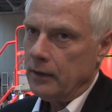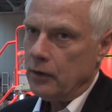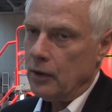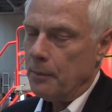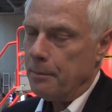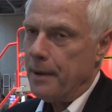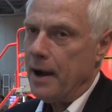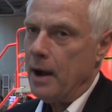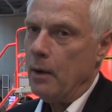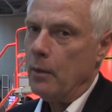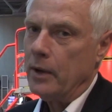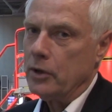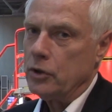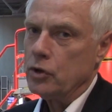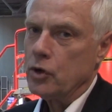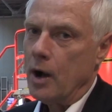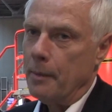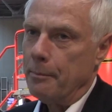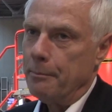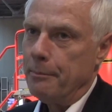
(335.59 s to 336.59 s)
the power
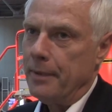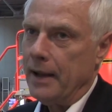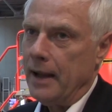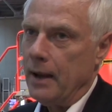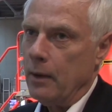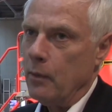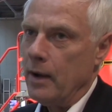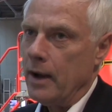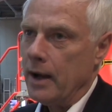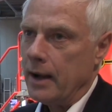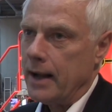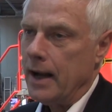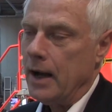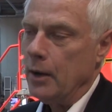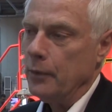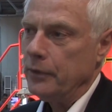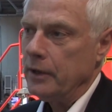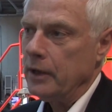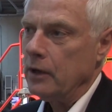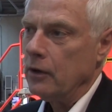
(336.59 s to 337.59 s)
drop, and we are
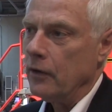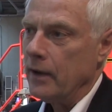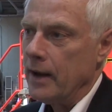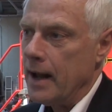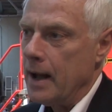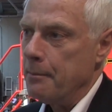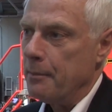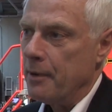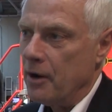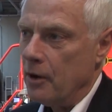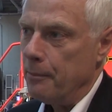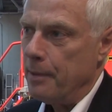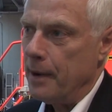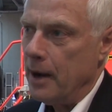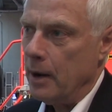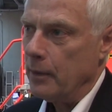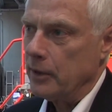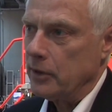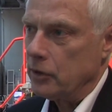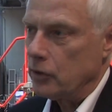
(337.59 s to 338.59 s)
counting the number of
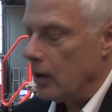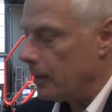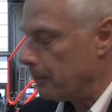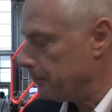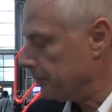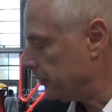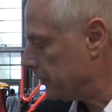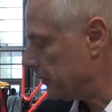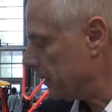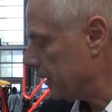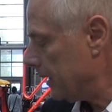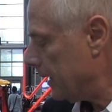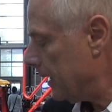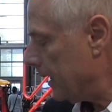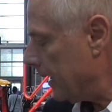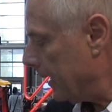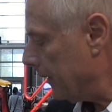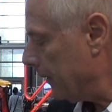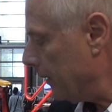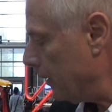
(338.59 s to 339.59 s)
power drops,
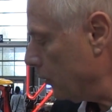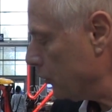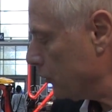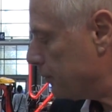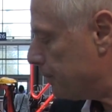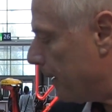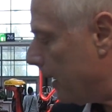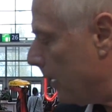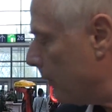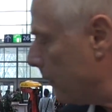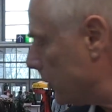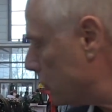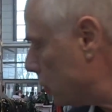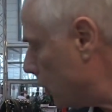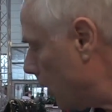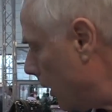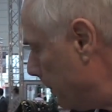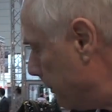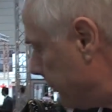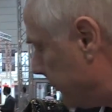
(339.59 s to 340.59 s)
and those power
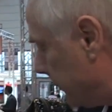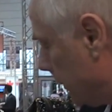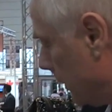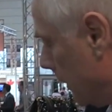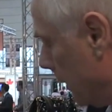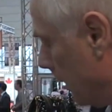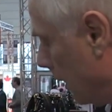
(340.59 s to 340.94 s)
drops